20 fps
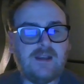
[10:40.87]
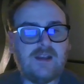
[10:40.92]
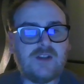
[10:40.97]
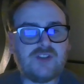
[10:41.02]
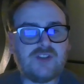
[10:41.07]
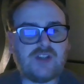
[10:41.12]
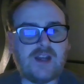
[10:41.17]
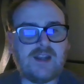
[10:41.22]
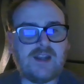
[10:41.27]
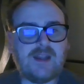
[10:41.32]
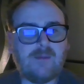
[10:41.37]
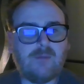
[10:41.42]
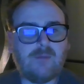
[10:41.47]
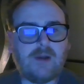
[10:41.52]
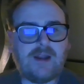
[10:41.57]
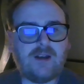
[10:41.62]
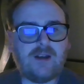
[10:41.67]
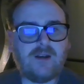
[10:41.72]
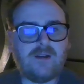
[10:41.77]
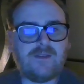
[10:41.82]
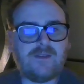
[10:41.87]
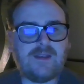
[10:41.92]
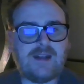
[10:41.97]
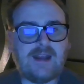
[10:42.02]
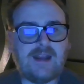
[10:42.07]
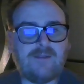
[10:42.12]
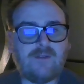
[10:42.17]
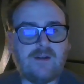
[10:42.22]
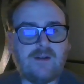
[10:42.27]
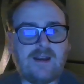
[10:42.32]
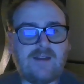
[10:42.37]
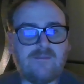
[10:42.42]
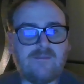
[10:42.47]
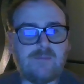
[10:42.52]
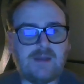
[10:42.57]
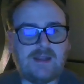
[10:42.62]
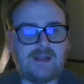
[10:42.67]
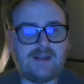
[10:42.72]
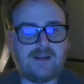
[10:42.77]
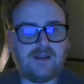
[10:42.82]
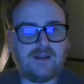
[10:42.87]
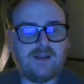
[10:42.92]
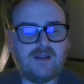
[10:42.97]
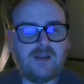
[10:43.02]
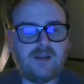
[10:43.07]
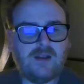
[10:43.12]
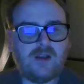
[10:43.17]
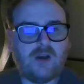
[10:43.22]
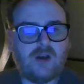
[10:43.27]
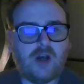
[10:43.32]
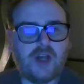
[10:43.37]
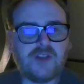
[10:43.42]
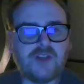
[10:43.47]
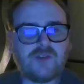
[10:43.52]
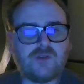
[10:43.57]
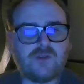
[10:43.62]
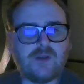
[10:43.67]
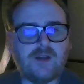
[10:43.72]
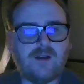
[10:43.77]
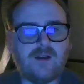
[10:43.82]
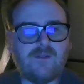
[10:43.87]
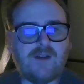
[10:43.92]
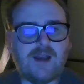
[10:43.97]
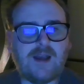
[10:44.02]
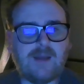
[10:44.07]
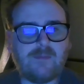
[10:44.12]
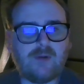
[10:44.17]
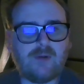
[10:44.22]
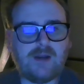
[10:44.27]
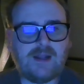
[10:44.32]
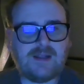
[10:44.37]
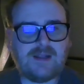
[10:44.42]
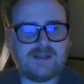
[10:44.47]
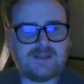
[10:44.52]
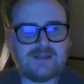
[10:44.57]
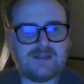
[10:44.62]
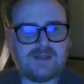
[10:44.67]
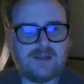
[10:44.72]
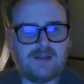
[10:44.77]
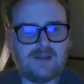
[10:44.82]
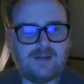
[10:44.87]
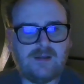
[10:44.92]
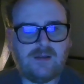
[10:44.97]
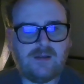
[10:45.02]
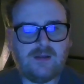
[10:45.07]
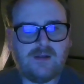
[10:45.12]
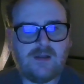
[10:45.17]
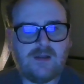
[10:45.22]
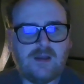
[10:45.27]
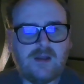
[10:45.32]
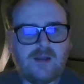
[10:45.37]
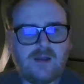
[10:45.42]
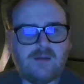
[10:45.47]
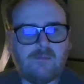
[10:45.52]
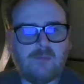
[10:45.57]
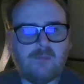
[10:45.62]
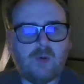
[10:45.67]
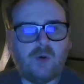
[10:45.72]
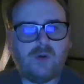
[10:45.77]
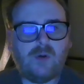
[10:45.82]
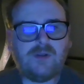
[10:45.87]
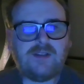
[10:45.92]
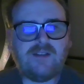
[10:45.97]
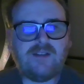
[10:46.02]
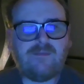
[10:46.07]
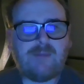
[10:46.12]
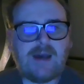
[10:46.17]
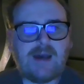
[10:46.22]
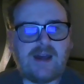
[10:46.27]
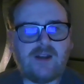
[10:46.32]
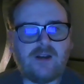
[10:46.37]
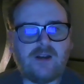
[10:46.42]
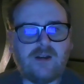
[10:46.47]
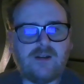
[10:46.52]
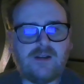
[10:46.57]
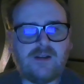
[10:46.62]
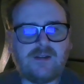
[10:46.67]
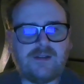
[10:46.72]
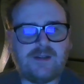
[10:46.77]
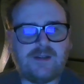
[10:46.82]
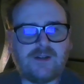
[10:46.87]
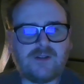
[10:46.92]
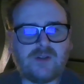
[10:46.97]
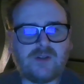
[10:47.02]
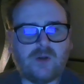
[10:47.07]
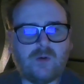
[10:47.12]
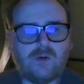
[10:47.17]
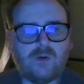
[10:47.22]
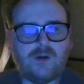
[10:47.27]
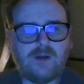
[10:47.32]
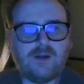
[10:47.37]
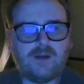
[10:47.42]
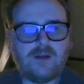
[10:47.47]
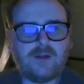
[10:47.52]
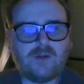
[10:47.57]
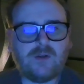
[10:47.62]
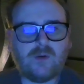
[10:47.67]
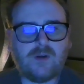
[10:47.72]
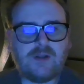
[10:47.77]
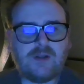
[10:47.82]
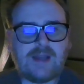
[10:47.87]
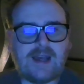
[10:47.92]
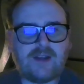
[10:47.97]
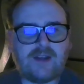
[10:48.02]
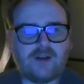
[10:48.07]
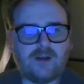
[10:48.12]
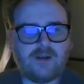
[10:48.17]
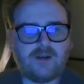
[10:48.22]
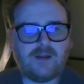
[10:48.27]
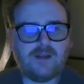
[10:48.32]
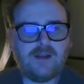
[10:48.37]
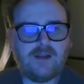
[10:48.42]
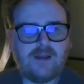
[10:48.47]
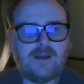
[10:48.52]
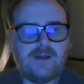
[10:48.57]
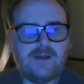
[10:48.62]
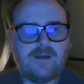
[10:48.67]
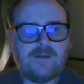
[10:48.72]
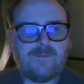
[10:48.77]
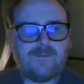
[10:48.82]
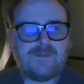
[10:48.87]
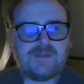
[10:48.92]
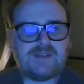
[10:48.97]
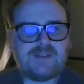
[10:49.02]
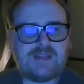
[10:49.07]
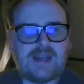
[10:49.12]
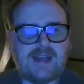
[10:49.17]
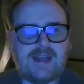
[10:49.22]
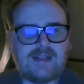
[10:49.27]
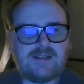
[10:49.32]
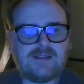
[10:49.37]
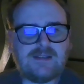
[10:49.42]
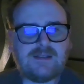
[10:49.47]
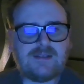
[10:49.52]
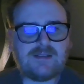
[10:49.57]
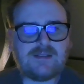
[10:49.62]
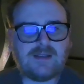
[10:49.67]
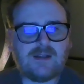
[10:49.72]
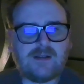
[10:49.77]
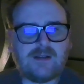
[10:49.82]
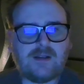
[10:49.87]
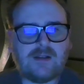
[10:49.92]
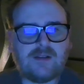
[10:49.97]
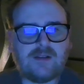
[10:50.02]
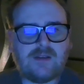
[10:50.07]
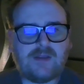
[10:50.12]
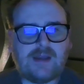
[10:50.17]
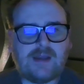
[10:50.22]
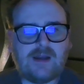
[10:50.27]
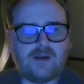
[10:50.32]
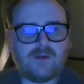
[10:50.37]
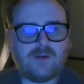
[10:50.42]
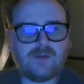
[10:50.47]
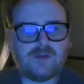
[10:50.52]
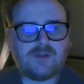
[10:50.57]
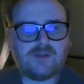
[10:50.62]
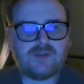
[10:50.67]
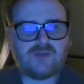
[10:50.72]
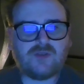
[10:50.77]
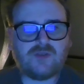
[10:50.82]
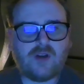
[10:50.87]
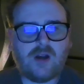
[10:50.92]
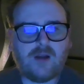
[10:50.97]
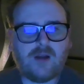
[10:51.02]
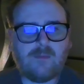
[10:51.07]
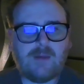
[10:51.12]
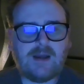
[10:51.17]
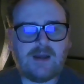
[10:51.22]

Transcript: shining brighter than ever have been, Austria of high praise. Bold if battered, ne'er torn nor tattered, stands thou strong